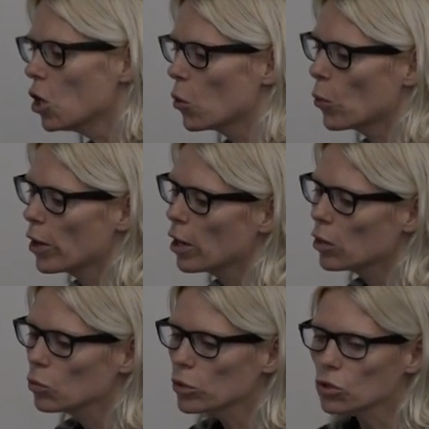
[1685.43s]

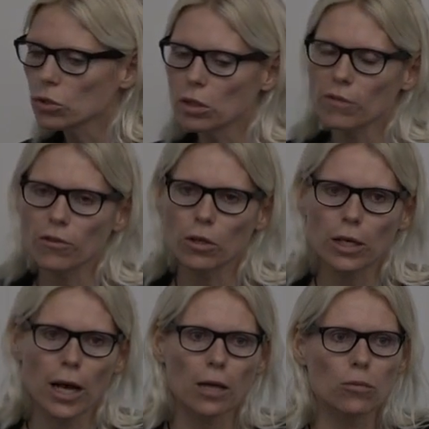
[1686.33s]
where we sort of
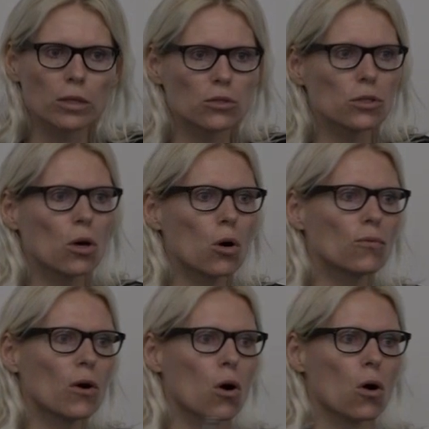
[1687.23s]
look at what's the
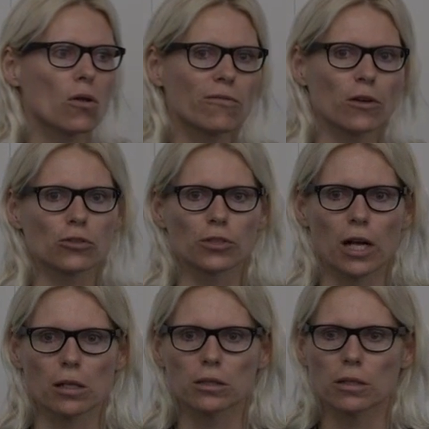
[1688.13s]
overall
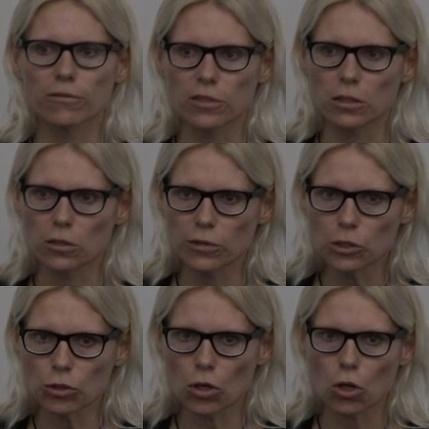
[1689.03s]
functionality of the
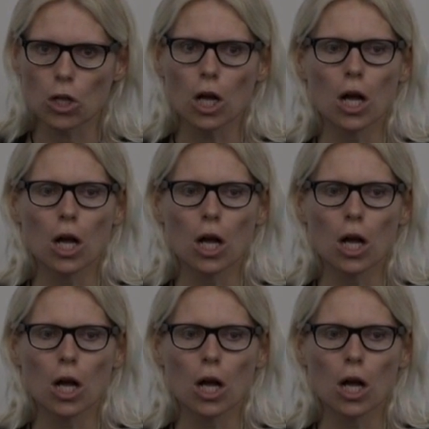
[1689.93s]
individual.